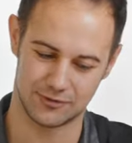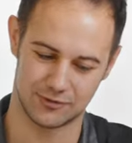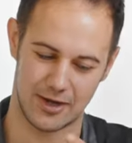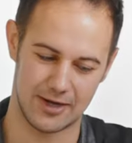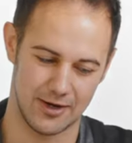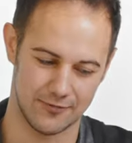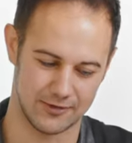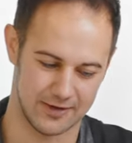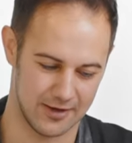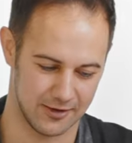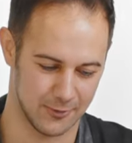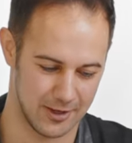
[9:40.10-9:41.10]
Tried enough
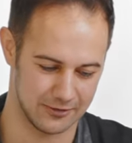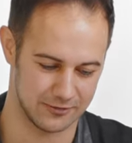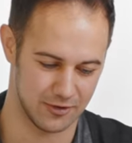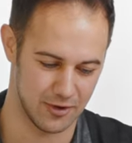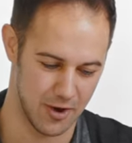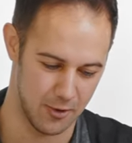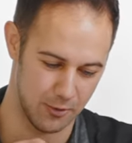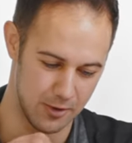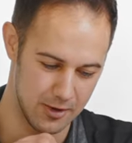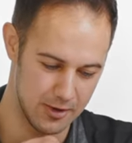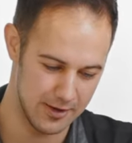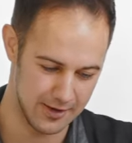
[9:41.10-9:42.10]
Italian wines to know.
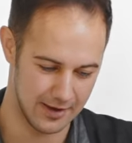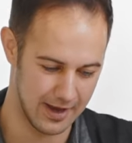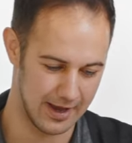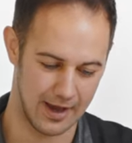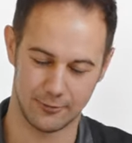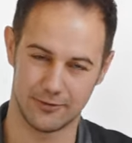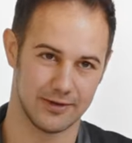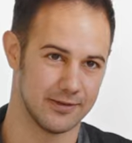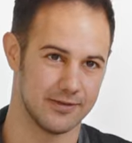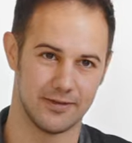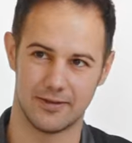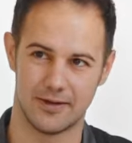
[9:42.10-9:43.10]
I was like,
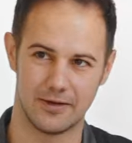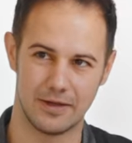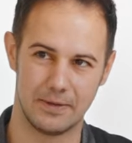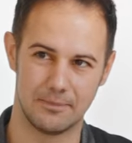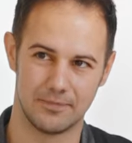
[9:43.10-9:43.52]
this is Italy.